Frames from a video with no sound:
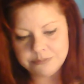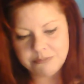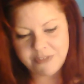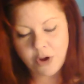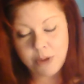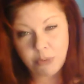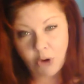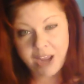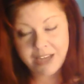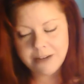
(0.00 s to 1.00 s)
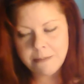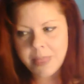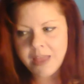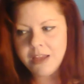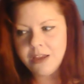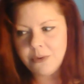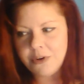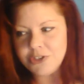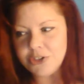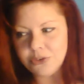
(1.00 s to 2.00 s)
very bright. Those
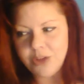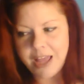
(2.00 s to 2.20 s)
little